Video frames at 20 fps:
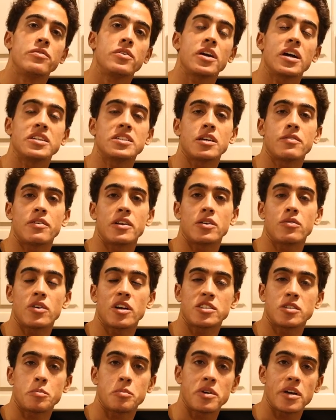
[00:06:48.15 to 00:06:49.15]
If you guys have any
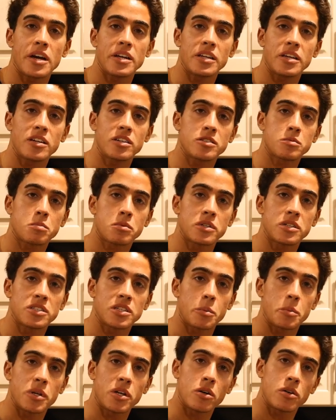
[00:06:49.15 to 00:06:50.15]
recipe ideas,
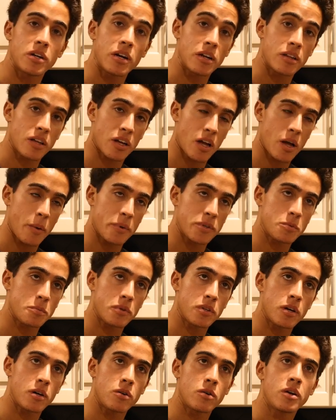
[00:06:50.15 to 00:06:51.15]
please let me know down in the comments
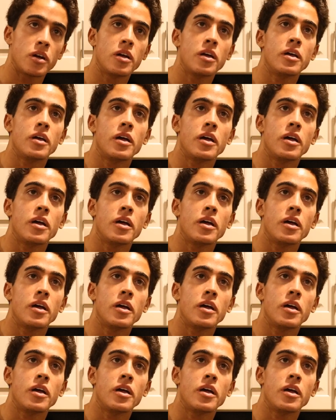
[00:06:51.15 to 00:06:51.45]
below.